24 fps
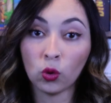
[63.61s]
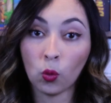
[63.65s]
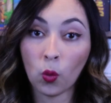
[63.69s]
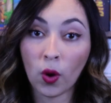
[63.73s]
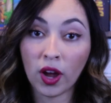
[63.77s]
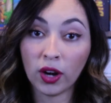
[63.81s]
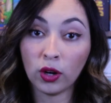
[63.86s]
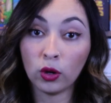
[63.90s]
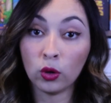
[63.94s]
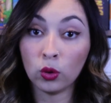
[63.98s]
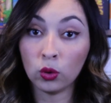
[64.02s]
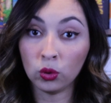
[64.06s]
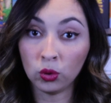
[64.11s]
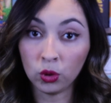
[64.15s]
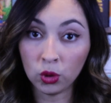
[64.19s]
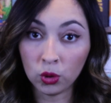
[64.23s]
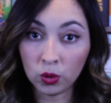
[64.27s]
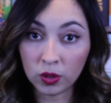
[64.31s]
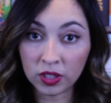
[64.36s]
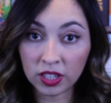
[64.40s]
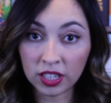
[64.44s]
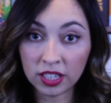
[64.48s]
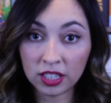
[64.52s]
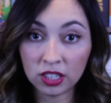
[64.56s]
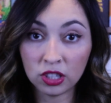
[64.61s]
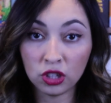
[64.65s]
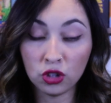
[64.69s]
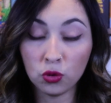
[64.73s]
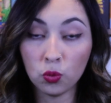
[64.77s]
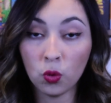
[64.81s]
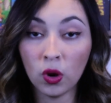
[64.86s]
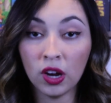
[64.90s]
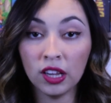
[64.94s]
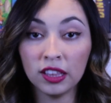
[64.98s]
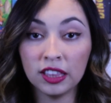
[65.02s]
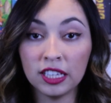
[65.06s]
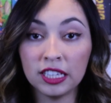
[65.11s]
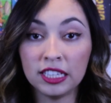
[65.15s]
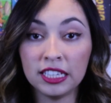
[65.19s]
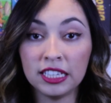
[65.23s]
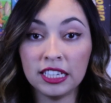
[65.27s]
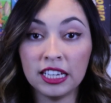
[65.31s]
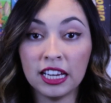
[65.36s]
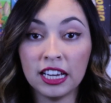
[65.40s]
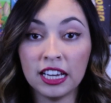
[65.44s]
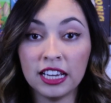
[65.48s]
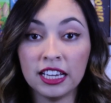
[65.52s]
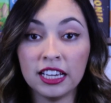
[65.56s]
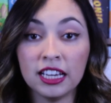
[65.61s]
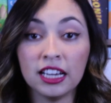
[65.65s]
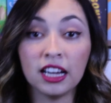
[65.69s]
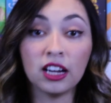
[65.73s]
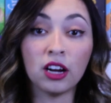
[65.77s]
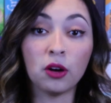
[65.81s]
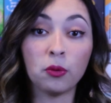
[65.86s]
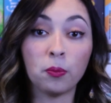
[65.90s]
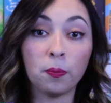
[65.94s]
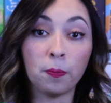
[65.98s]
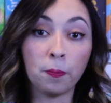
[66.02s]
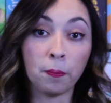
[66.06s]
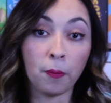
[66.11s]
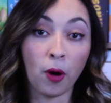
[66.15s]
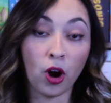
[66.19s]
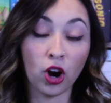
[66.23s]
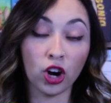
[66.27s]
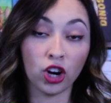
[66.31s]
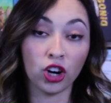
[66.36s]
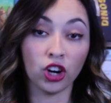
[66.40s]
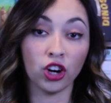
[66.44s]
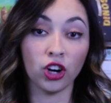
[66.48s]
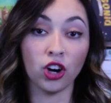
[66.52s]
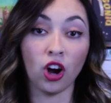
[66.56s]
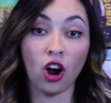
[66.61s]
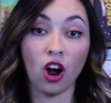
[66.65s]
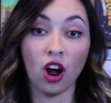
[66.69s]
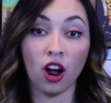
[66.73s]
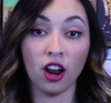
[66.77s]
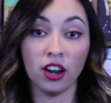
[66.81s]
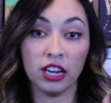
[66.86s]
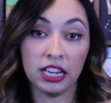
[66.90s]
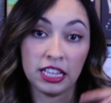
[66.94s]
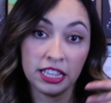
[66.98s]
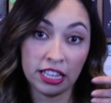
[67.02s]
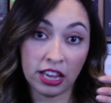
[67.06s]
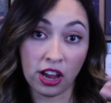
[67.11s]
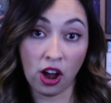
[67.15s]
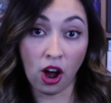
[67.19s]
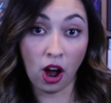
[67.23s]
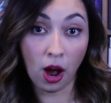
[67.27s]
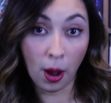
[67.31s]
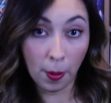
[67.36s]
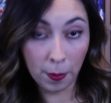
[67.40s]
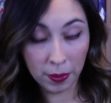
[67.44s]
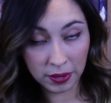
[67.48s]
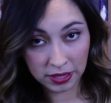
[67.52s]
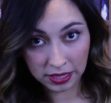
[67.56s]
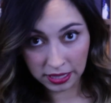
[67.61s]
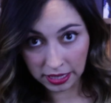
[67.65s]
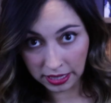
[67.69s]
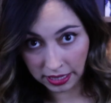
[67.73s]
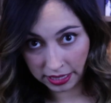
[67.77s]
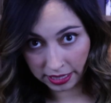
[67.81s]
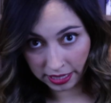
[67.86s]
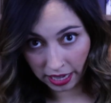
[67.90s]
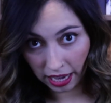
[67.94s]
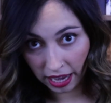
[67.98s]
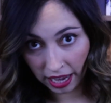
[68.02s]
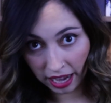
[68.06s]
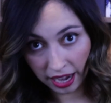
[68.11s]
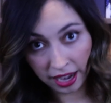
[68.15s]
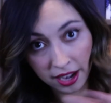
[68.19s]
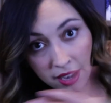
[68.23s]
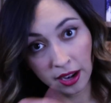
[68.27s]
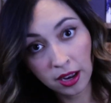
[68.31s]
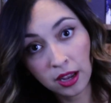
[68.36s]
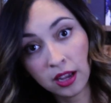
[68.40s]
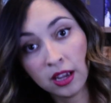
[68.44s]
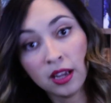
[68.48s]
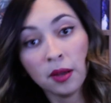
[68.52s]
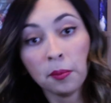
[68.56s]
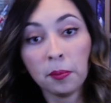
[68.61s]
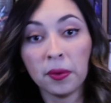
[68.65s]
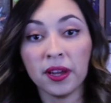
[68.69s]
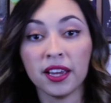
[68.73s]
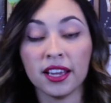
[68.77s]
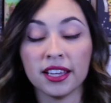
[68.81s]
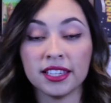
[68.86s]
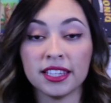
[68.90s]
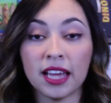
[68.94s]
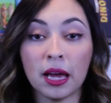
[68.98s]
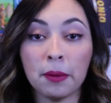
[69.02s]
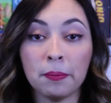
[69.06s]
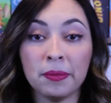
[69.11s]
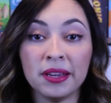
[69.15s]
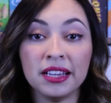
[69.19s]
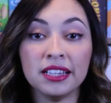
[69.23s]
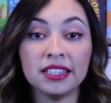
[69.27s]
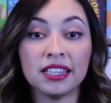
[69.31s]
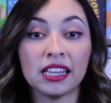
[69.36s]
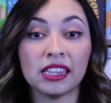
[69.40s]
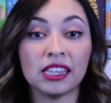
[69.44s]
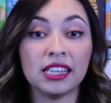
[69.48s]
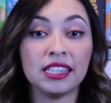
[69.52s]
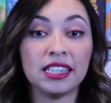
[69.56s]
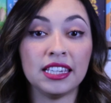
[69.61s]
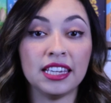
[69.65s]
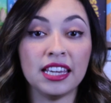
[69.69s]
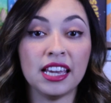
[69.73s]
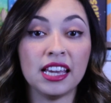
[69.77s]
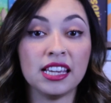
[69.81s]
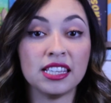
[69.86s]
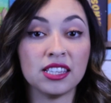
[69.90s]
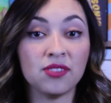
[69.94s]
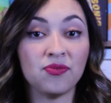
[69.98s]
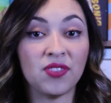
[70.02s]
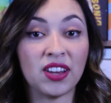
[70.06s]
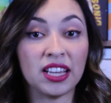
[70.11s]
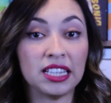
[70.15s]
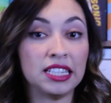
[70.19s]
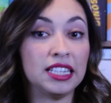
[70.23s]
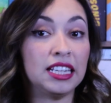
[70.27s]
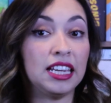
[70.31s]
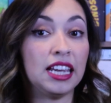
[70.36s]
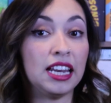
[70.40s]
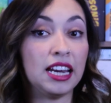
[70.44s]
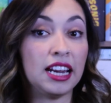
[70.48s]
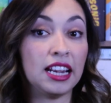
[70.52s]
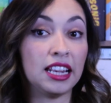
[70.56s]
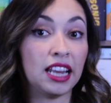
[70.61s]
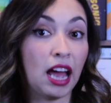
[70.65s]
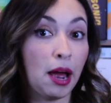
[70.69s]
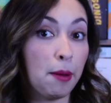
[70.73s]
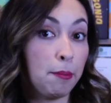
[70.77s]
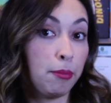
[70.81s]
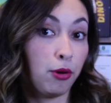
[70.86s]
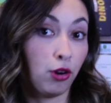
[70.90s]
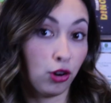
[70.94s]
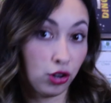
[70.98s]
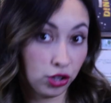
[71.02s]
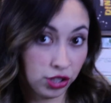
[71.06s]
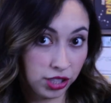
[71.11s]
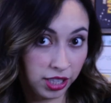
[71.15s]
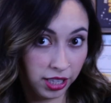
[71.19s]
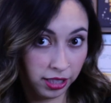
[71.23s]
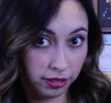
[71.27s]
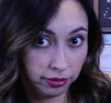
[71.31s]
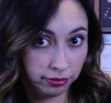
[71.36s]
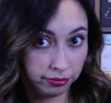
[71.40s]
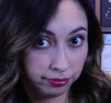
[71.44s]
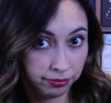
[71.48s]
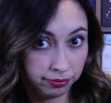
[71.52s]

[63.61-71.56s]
one who loses. You want the DA marker on the opposite side because that means that the DA is investigating that person.